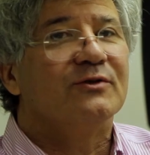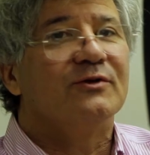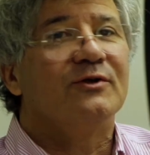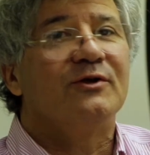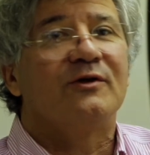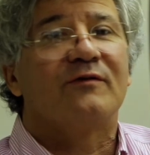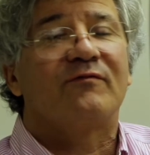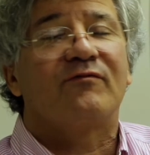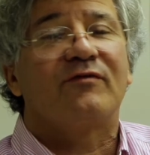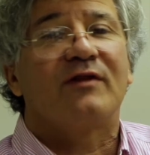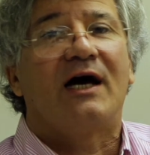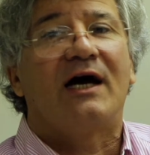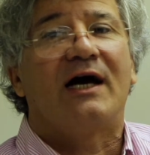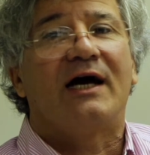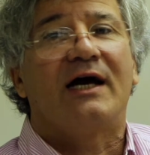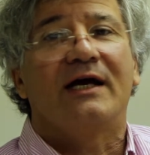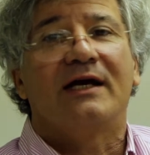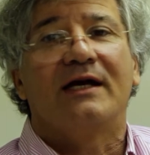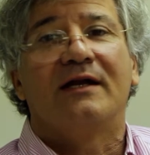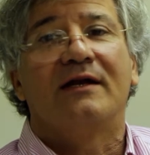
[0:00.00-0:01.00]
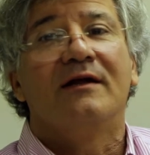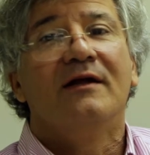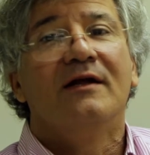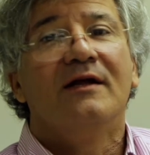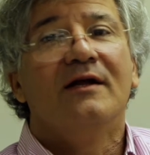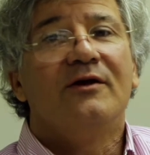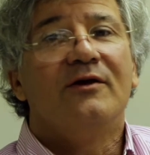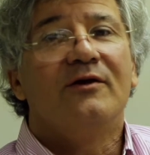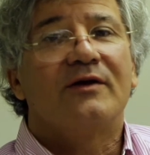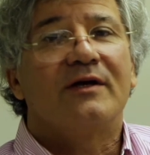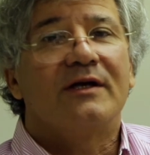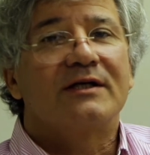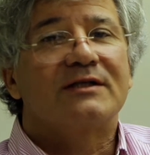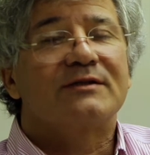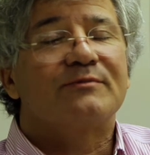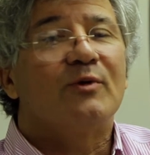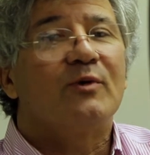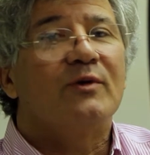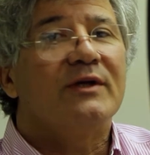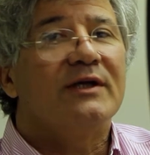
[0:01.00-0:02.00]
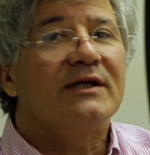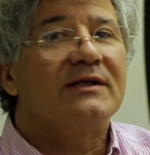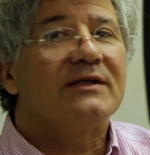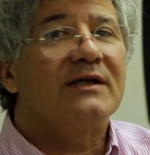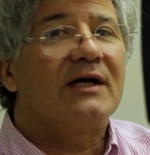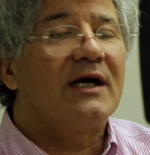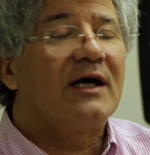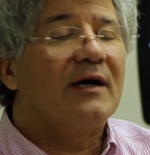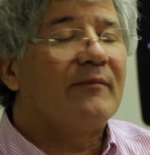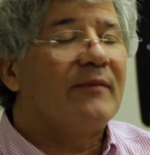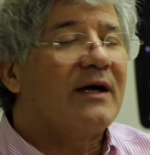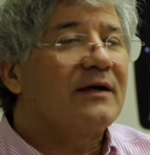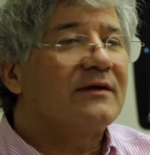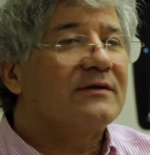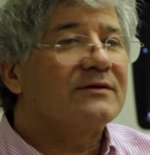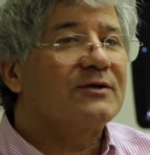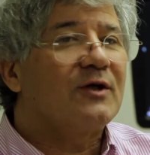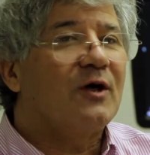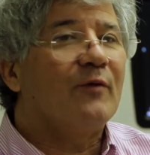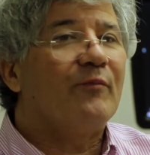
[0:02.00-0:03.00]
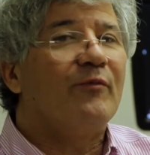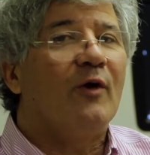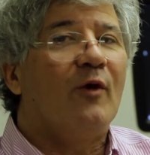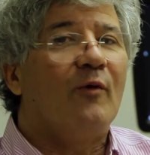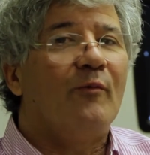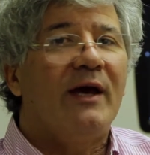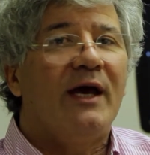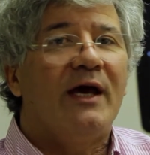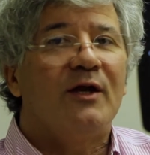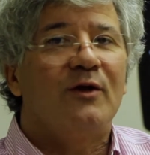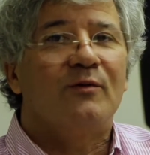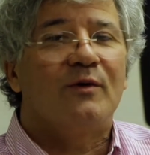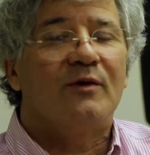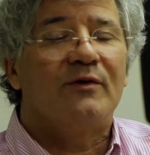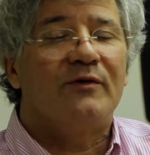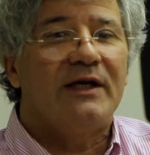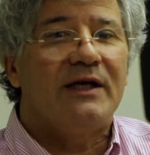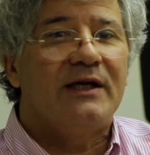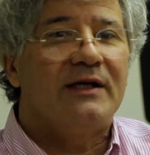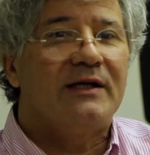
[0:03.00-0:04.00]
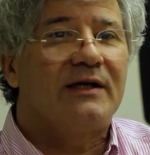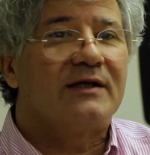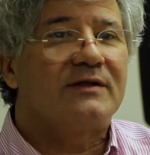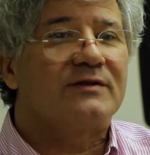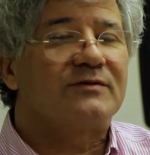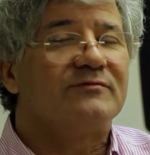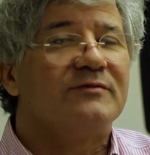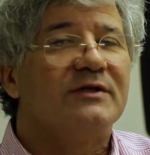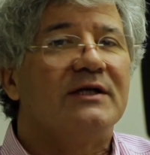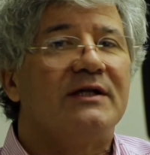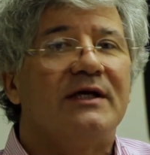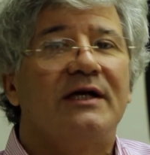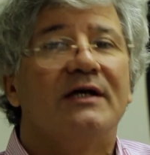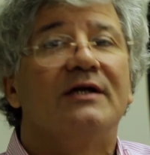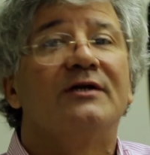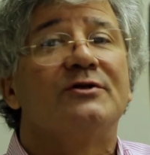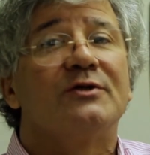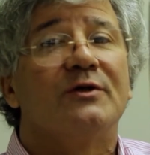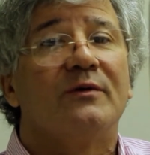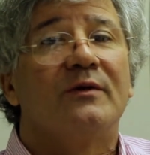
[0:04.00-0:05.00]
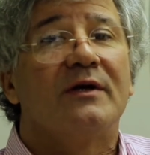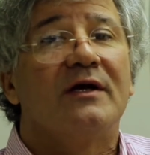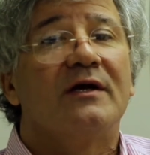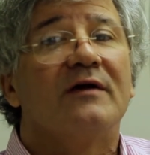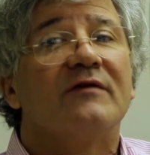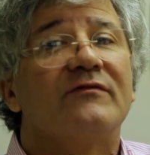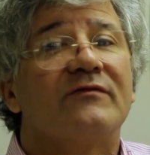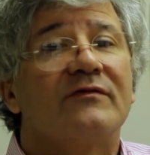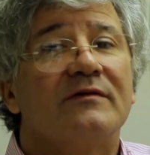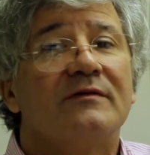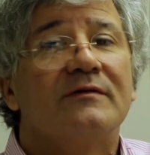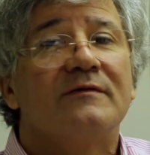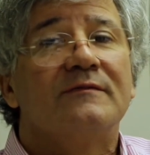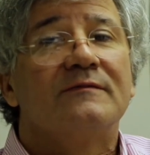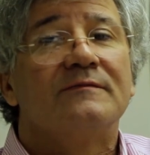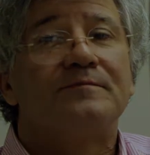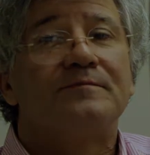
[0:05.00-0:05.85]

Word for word: or two, you're flying and you can explore the entire microscope, no manual needed. It's really intuitive.